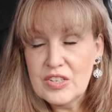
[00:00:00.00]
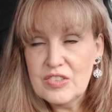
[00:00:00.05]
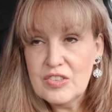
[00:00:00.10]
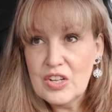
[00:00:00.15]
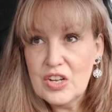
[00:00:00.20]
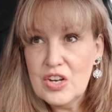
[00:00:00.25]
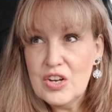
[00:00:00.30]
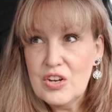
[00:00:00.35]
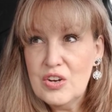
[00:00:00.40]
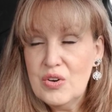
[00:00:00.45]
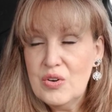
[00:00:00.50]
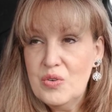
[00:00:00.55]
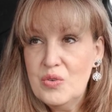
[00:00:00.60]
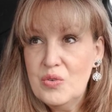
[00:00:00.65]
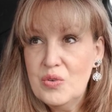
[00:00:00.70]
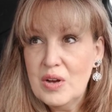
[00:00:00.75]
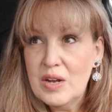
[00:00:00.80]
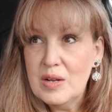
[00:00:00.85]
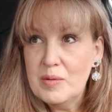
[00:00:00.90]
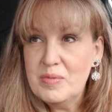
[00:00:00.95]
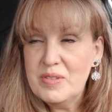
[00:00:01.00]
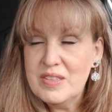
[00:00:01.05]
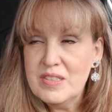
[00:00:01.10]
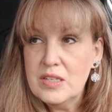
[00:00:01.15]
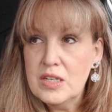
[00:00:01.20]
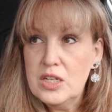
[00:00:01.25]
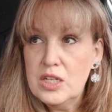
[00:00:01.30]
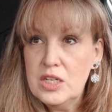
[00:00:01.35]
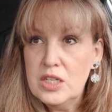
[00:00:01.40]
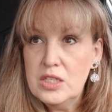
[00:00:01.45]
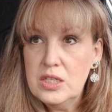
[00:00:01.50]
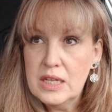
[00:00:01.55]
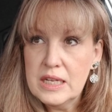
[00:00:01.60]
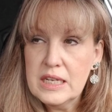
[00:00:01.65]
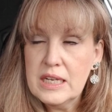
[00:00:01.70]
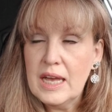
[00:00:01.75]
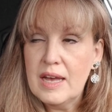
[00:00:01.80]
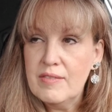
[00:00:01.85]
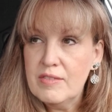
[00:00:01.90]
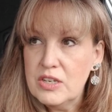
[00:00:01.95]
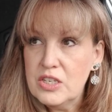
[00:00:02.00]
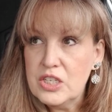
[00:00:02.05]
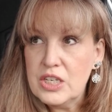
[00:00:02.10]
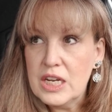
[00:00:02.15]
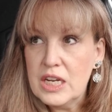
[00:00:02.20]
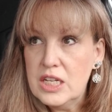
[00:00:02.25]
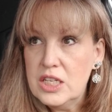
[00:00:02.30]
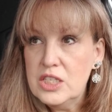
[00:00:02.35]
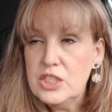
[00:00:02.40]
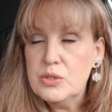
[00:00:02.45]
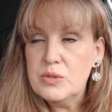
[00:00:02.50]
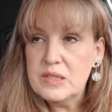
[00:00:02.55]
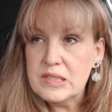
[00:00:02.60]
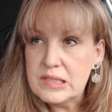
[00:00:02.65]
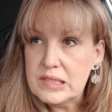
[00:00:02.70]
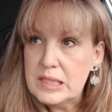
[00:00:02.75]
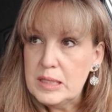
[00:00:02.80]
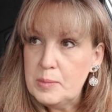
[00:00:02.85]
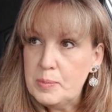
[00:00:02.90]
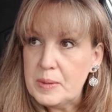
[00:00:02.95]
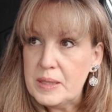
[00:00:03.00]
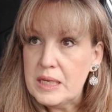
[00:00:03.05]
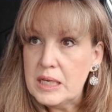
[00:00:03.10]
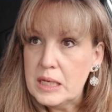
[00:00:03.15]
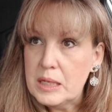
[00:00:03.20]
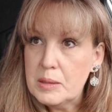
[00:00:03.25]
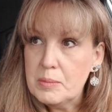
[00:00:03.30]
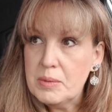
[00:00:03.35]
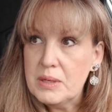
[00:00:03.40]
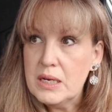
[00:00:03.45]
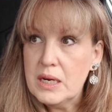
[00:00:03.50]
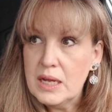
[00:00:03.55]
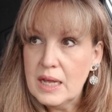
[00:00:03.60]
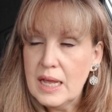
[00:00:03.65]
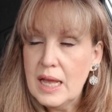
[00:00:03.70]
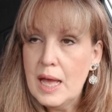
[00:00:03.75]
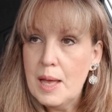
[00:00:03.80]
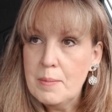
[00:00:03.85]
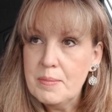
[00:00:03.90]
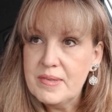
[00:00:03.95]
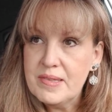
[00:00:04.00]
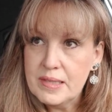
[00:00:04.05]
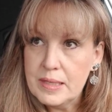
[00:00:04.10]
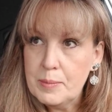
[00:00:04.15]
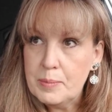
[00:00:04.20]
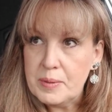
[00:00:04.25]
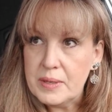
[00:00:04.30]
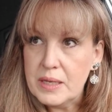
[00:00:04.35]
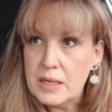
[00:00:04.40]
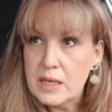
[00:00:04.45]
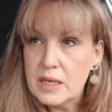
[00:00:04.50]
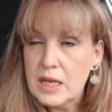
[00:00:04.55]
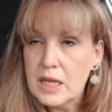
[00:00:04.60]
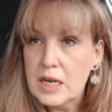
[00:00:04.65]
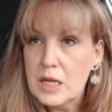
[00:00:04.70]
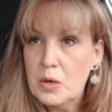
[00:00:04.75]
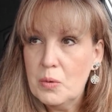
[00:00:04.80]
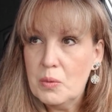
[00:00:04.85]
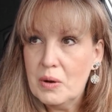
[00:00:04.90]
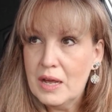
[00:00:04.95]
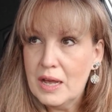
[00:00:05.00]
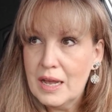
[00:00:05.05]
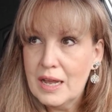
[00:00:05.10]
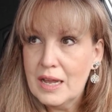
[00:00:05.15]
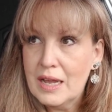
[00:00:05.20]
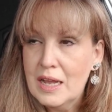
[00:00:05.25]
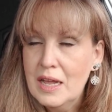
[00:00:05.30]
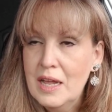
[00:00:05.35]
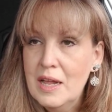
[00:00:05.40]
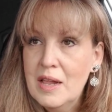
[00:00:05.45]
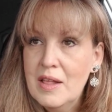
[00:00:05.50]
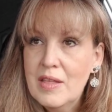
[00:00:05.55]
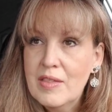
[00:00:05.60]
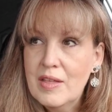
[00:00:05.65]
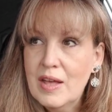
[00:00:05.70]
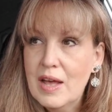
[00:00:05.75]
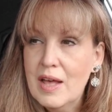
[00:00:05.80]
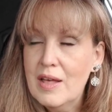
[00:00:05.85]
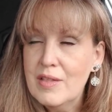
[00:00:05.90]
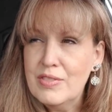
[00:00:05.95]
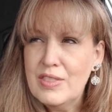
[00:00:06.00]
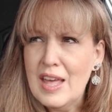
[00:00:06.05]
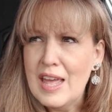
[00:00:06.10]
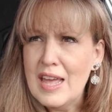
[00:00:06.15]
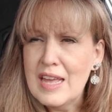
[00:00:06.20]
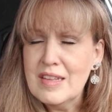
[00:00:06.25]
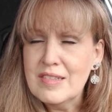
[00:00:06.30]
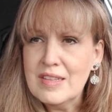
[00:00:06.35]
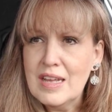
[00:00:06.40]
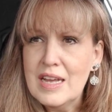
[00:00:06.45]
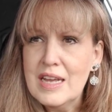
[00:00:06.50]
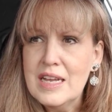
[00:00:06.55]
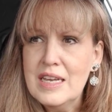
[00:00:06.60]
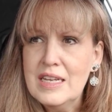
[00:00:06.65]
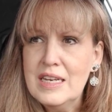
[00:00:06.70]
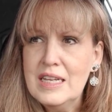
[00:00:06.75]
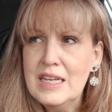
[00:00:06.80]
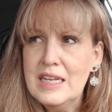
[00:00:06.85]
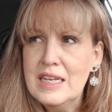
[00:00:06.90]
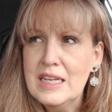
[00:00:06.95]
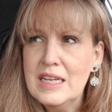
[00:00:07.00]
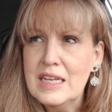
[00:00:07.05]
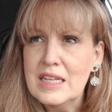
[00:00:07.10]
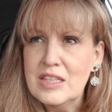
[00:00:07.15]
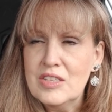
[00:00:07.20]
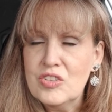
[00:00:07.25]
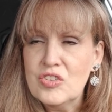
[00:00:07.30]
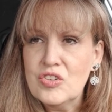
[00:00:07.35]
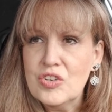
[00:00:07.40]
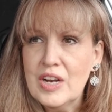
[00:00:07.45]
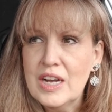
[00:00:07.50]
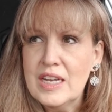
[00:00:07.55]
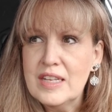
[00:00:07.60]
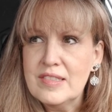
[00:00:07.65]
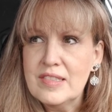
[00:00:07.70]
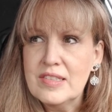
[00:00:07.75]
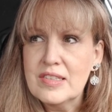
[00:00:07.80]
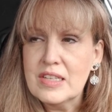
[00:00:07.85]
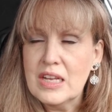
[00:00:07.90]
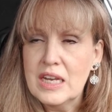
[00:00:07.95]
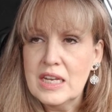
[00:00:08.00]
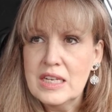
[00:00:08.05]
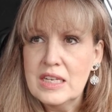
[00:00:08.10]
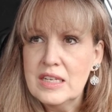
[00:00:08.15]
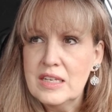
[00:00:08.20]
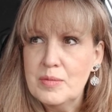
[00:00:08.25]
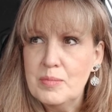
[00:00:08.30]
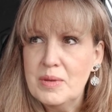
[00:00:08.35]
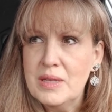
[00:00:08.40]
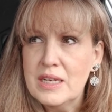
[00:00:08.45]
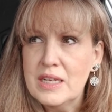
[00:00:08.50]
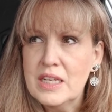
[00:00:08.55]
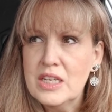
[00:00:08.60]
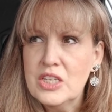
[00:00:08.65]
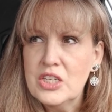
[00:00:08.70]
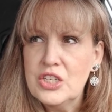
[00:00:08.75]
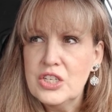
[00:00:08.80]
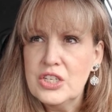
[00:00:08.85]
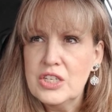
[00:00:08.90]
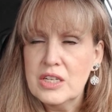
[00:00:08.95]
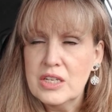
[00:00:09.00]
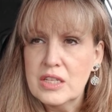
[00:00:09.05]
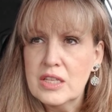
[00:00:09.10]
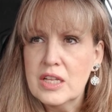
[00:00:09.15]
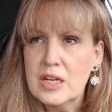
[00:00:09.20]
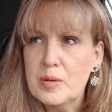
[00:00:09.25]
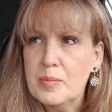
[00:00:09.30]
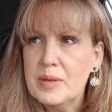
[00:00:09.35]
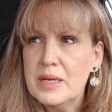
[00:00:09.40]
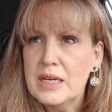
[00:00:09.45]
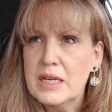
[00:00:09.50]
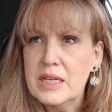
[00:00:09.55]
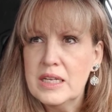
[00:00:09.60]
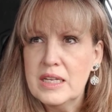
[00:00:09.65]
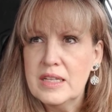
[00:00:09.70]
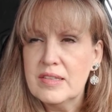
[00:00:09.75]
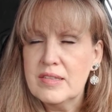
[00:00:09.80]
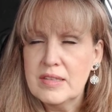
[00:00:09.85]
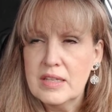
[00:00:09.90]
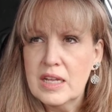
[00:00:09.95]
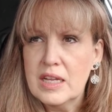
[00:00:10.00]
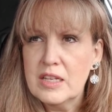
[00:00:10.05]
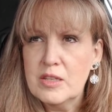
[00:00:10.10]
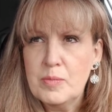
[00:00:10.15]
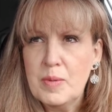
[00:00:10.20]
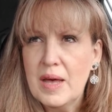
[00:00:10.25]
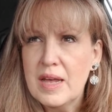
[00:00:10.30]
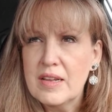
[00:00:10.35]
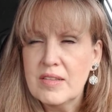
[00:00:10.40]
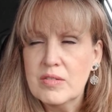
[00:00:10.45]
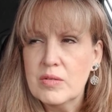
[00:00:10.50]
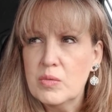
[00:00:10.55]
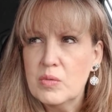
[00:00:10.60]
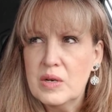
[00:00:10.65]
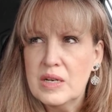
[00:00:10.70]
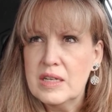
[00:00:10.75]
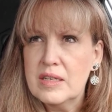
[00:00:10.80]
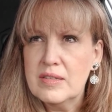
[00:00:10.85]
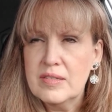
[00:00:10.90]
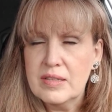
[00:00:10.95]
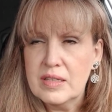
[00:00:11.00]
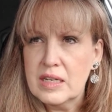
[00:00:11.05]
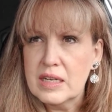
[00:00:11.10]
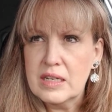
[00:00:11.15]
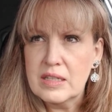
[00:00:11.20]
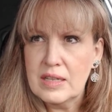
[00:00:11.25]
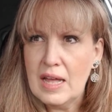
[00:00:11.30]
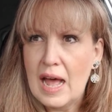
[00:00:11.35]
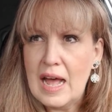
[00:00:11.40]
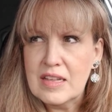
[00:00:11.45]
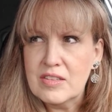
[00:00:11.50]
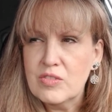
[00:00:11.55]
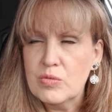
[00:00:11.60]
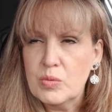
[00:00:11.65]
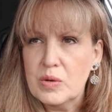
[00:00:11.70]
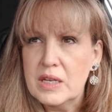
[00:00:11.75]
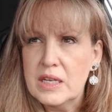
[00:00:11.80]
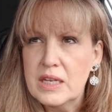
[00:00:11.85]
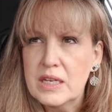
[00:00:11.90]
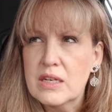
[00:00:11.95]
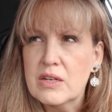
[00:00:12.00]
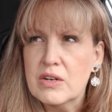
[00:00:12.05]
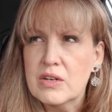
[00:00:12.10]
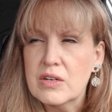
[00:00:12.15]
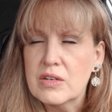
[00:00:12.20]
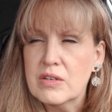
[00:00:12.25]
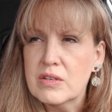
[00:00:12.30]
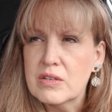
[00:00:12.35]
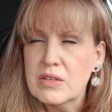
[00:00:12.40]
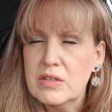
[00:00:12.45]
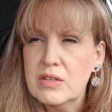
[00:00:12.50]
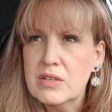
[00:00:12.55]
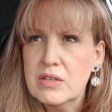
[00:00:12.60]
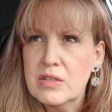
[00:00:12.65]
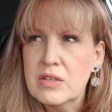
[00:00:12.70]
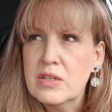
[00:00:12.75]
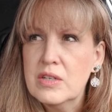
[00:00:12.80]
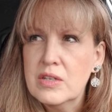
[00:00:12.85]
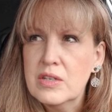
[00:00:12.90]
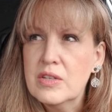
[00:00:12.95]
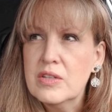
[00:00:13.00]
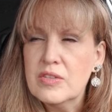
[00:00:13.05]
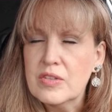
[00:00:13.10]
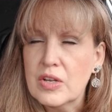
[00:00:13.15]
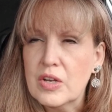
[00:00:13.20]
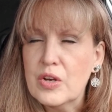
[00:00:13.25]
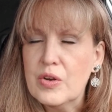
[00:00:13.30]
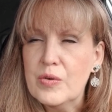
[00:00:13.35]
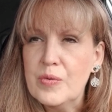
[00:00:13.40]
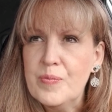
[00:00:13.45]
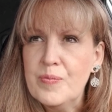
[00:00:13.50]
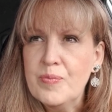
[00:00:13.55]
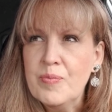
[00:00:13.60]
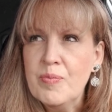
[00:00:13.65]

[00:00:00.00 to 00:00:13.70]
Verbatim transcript: So I'm still like having a challenge with sleeping, but I am sleeping anyway. The, the anxiety and stress is kind of diminished a little bit. It's not as bad as it was like last week or so.